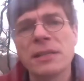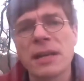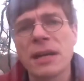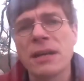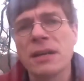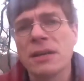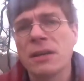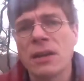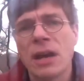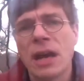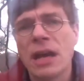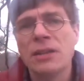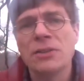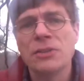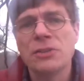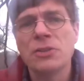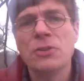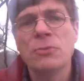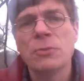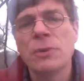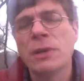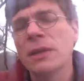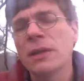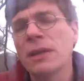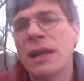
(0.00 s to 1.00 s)
I, I
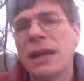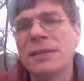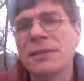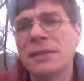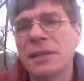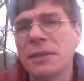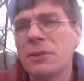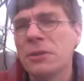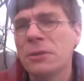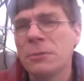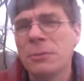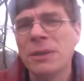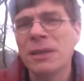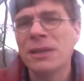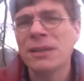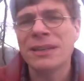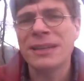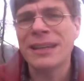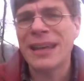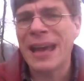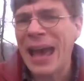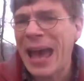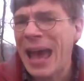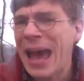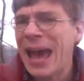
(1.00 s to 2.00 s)
soon realized that
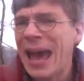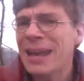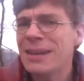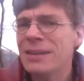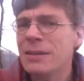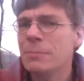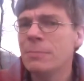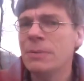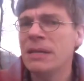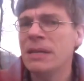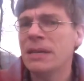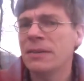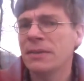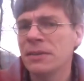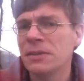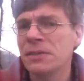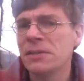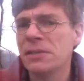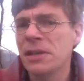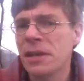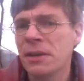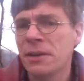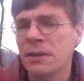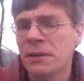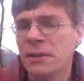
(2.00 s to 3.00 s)
humility had to be at the
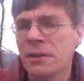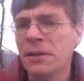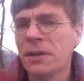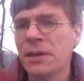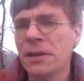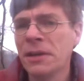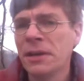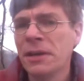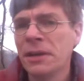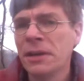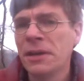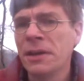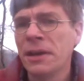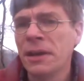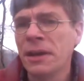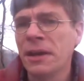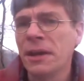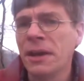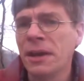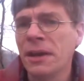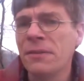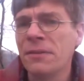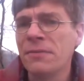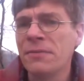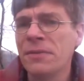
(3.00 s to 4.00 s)
center uh,
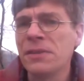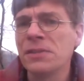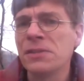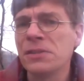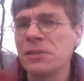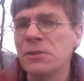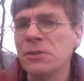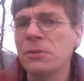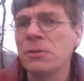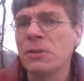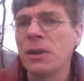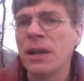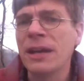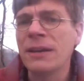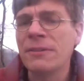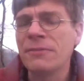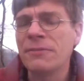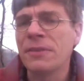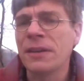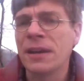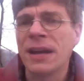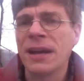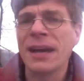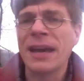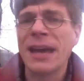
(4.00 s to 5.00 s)
of this new life
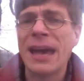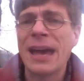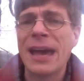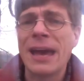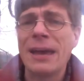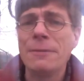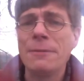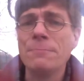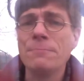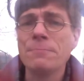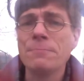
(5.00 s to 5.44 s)
that I had.